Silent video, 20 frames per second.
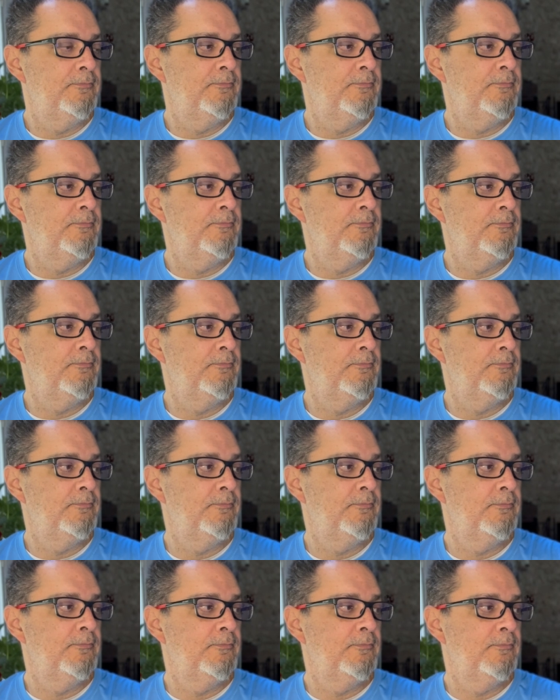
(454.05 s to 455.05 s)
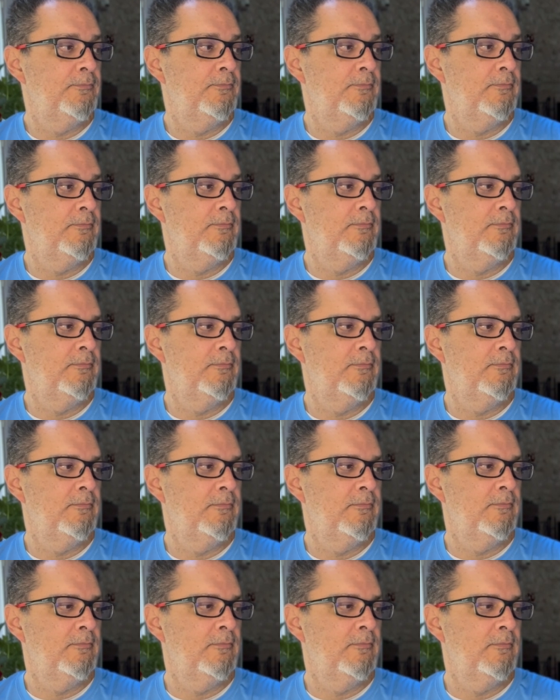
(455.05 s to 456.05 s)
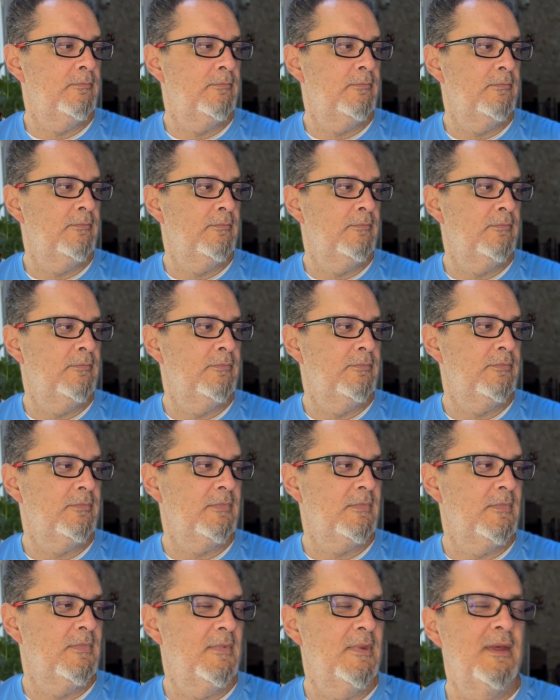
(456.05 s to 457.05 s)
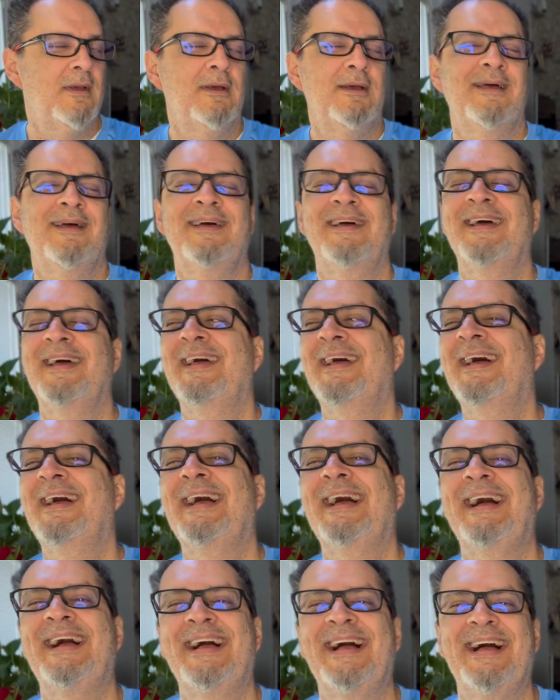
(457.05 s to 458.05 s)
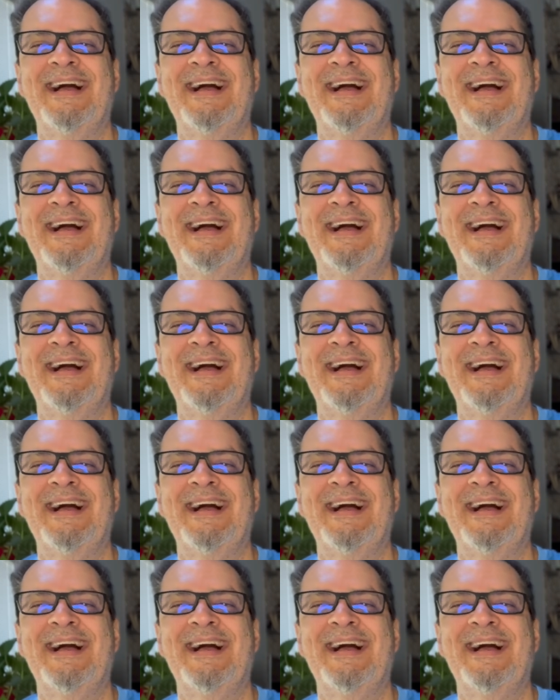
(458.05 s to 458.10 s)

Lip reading: [no speech]